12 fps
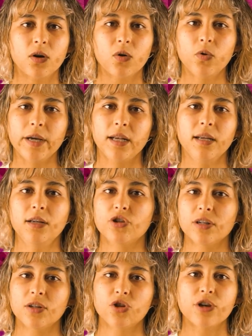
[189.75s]
quickly
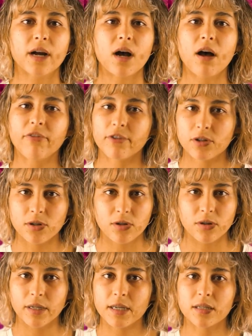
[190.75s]
just check off your
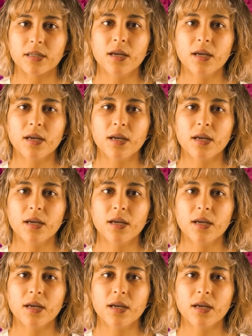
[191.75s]
to-do list.